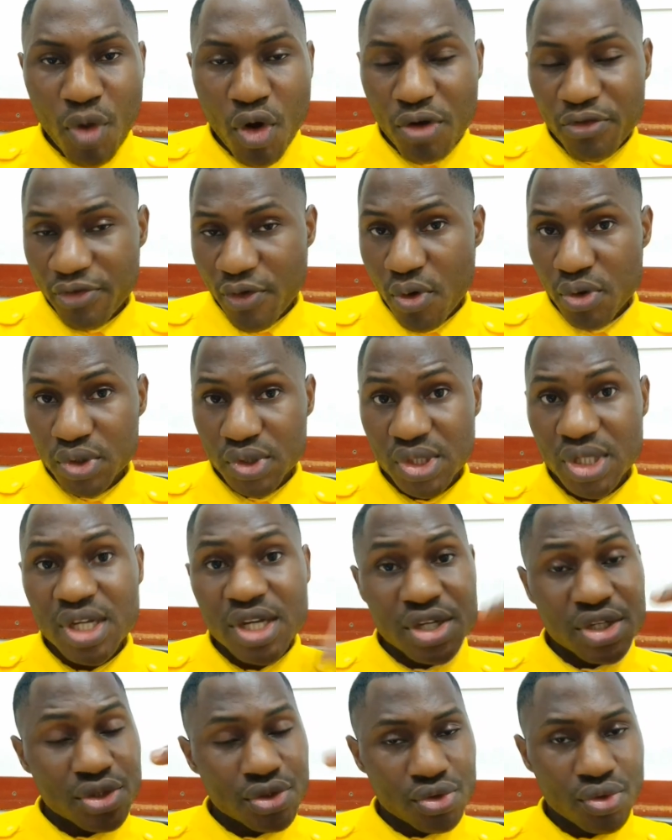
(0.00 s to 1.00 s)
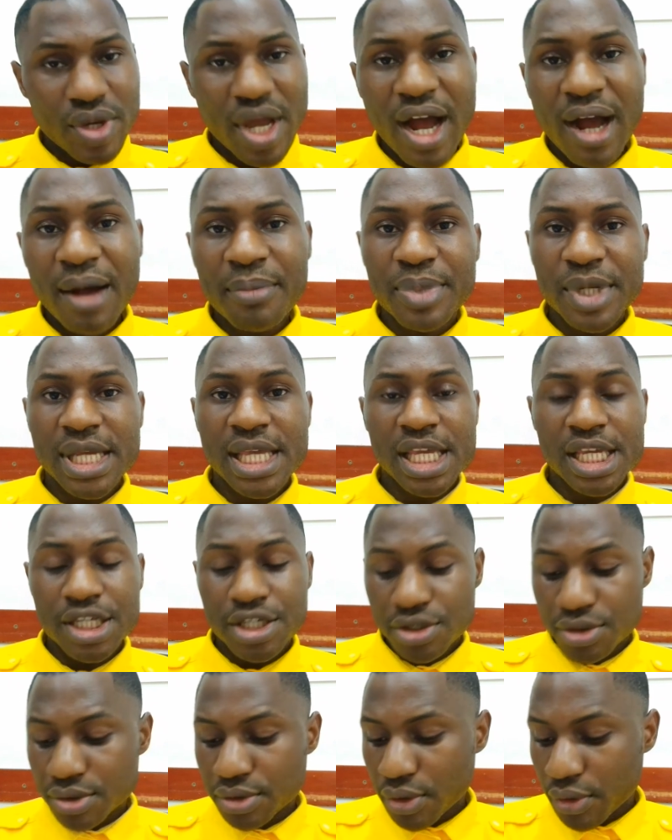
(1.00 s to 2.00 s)
more force to your
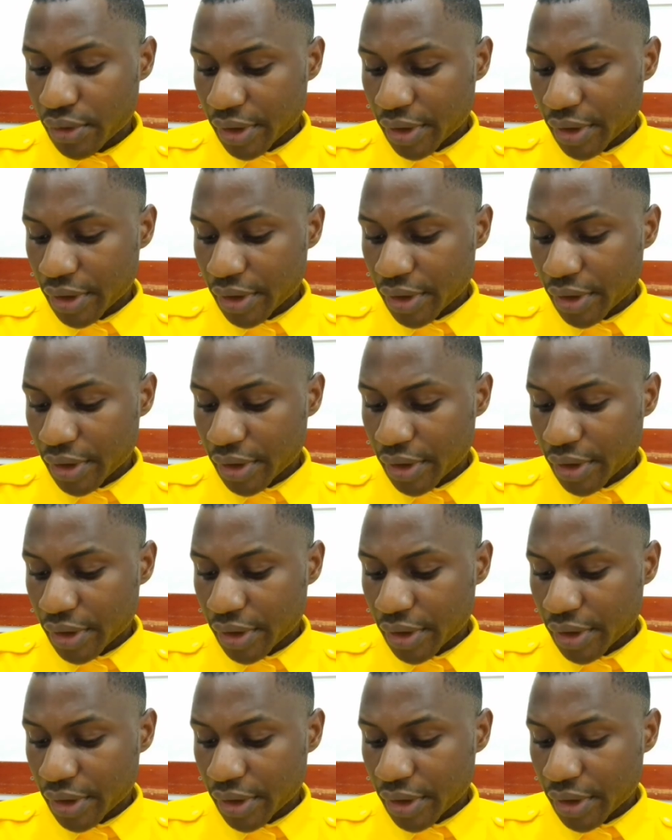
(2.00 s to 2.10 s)
application.